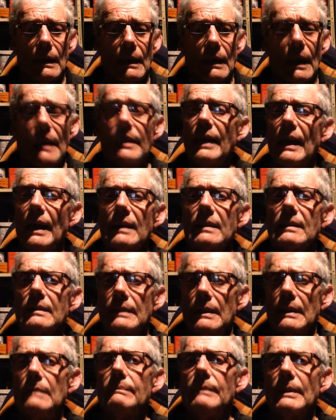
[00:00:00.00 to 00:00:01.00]
And yes,
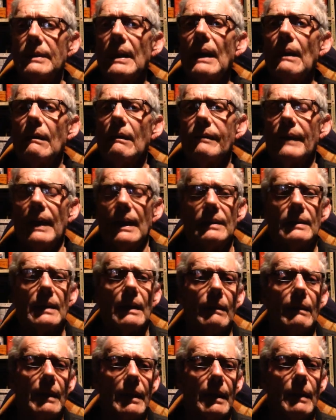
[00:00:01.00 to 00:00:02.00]
the tower fan's
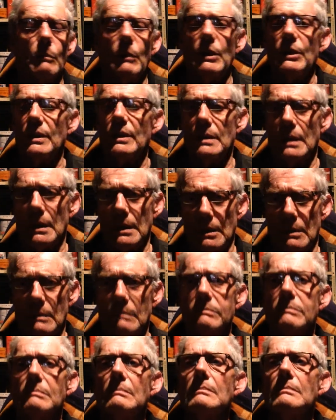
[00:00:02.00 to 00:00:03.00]
going again, which is a little
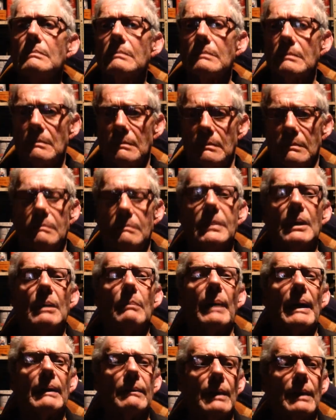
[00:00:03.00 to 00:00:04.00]
bit of
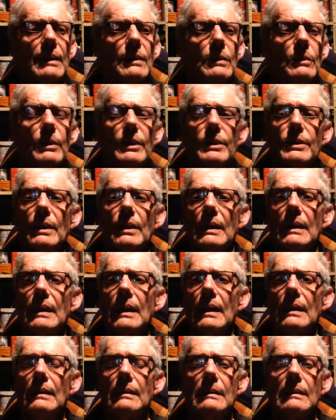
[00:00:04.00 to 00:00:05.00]
background noise you can
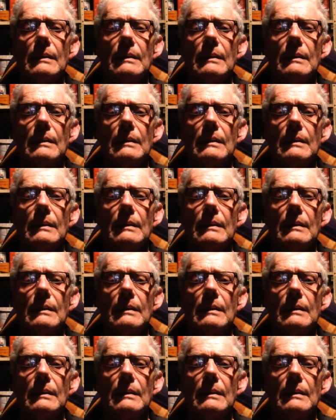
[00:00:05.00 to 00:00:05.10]
hear.